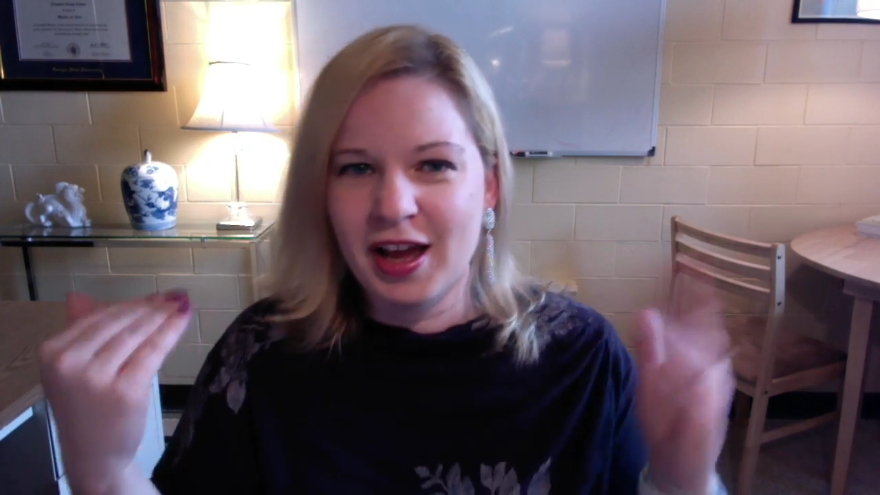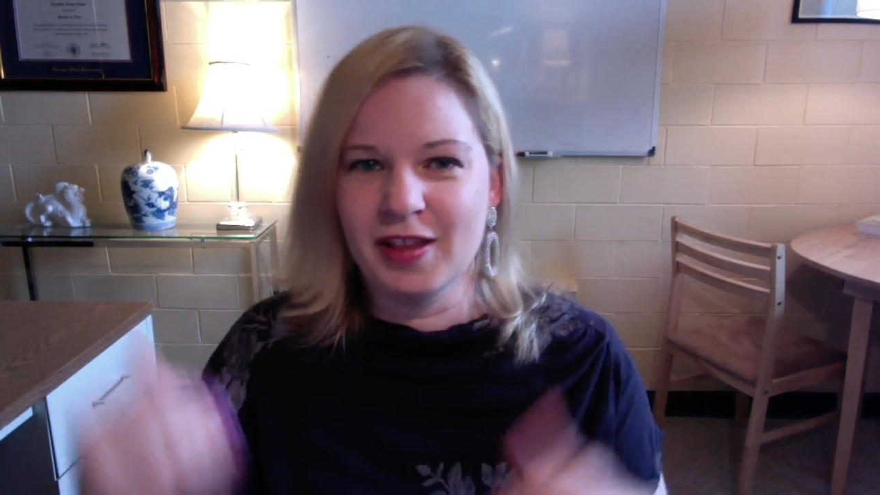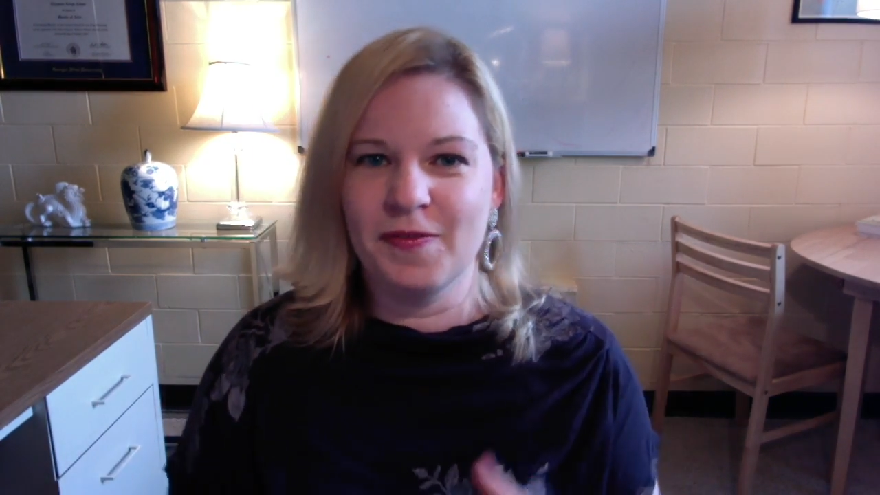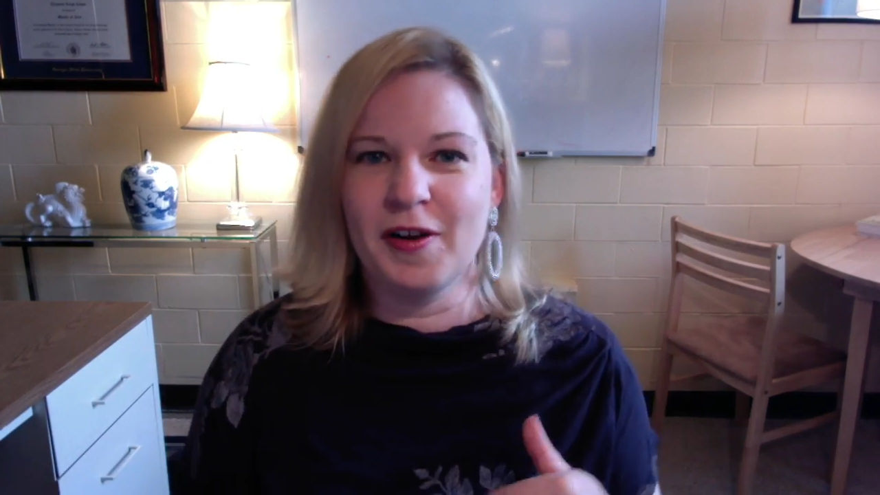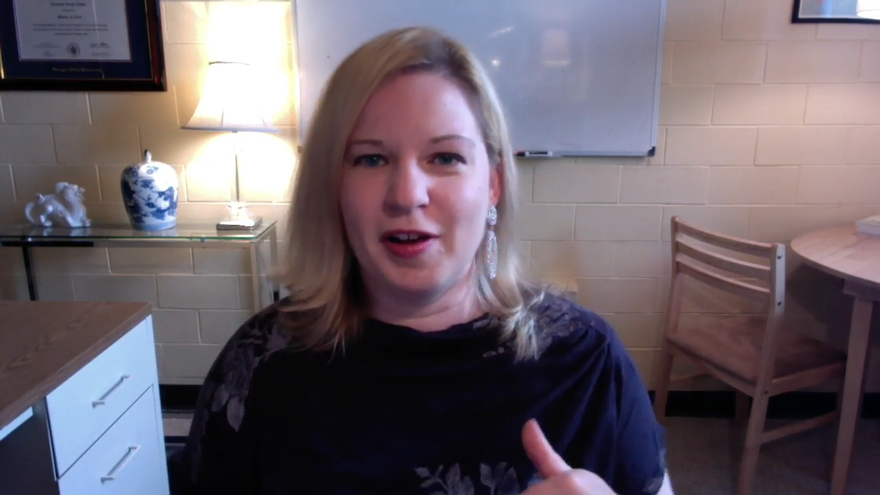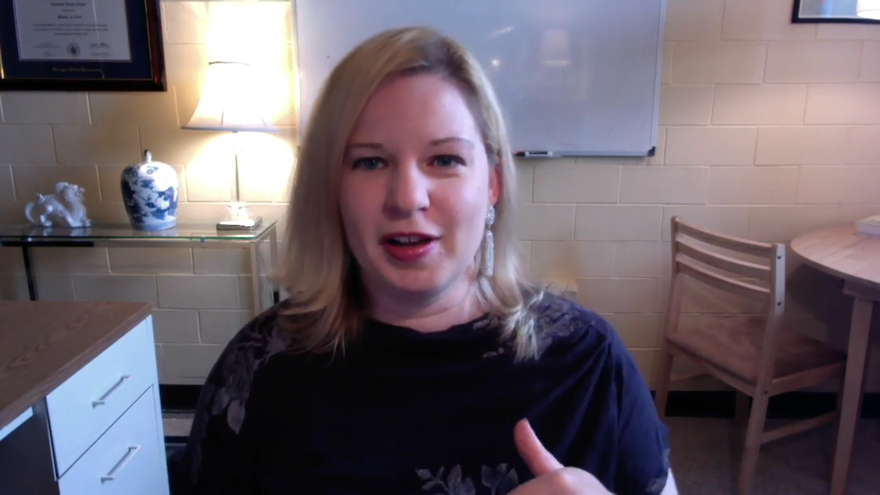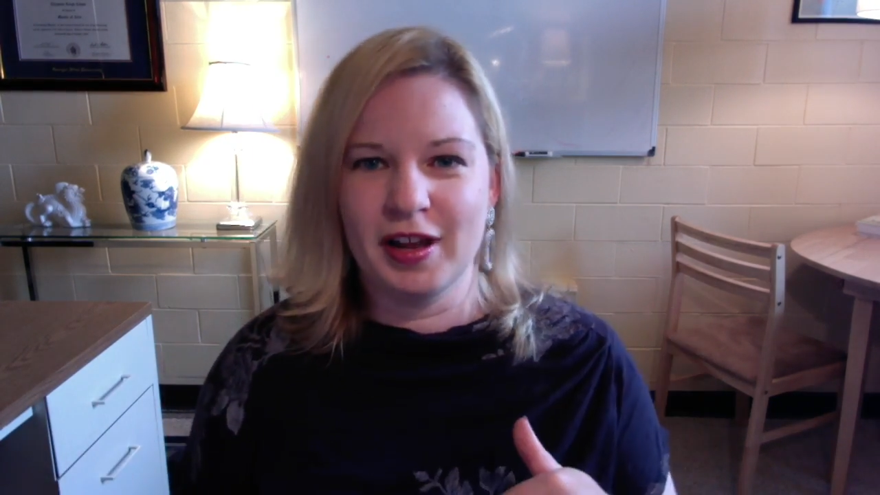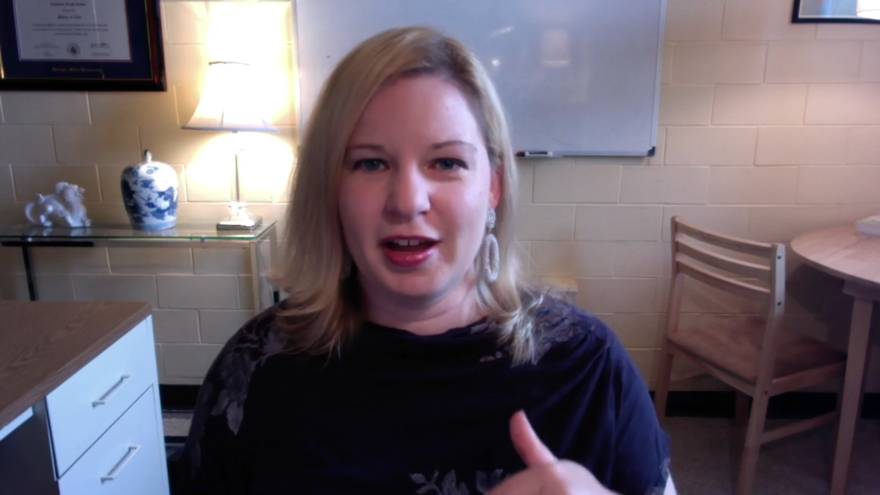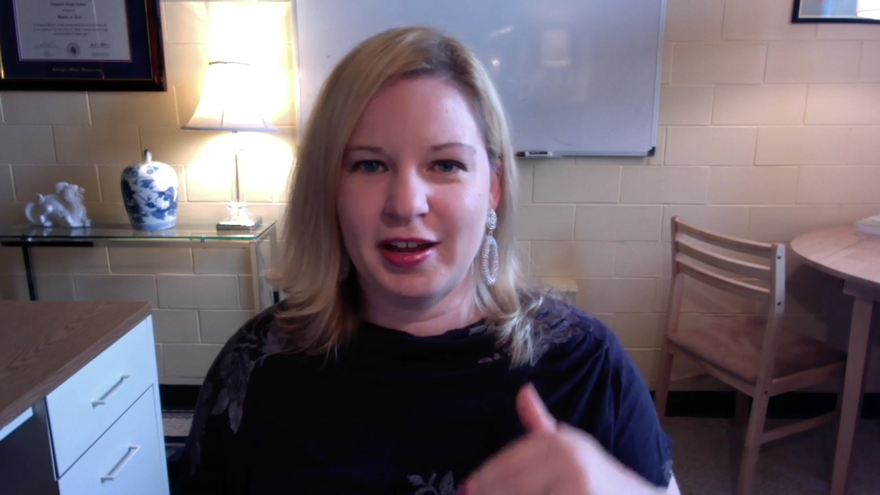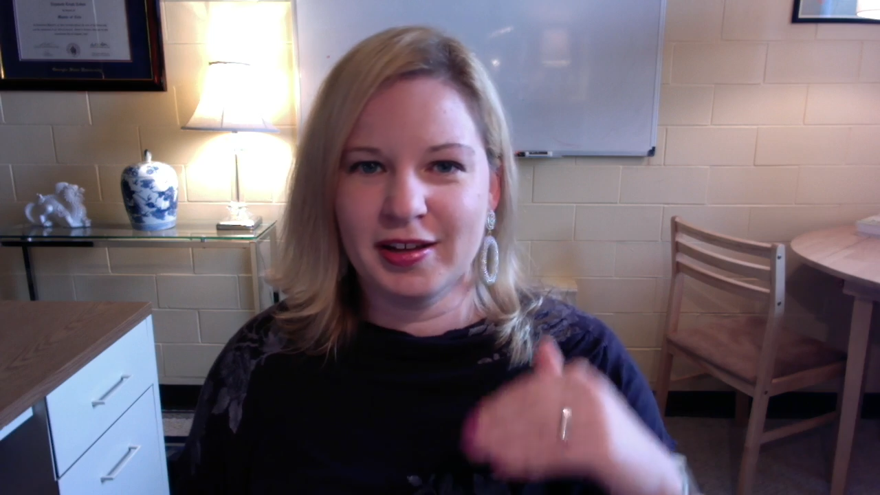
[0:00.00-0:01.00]
It's very
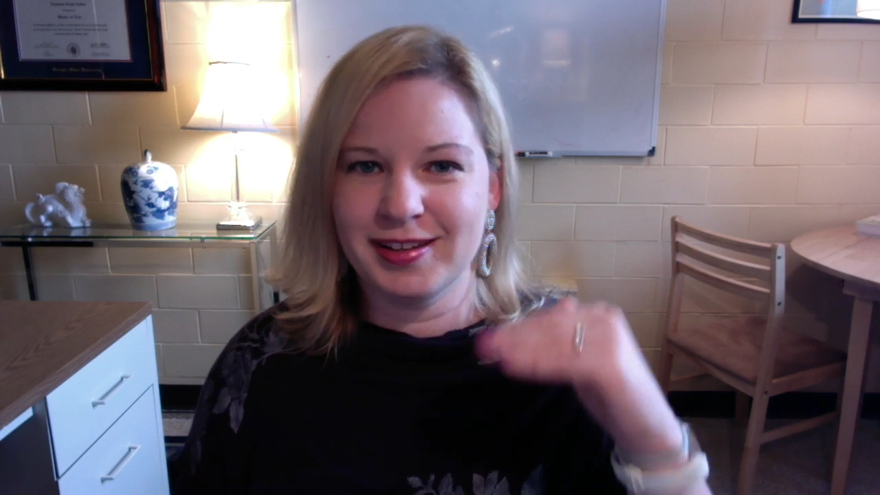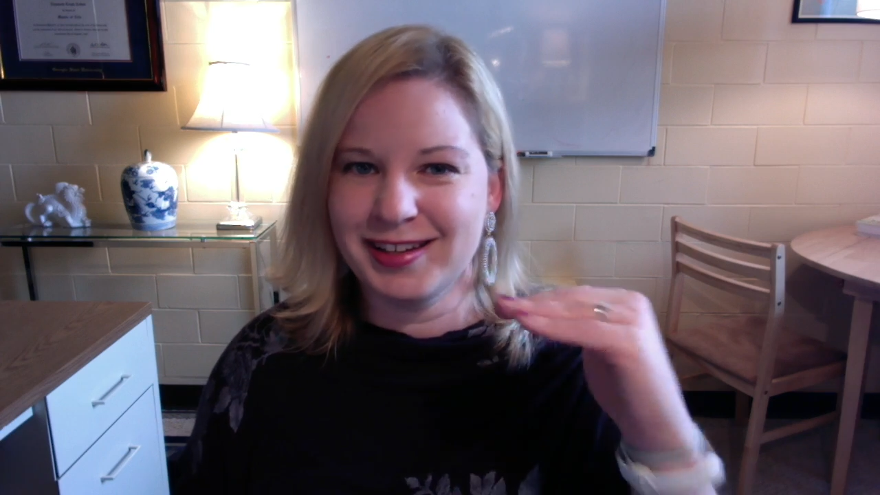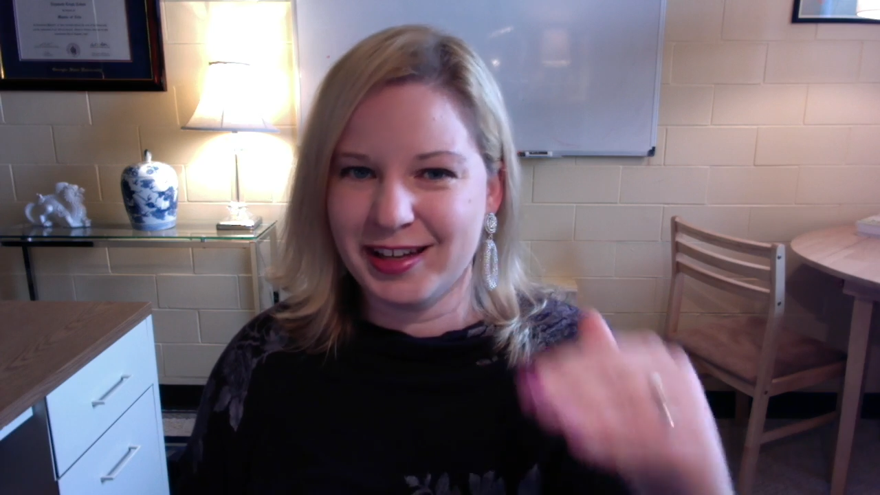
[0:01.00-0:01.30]
like, do you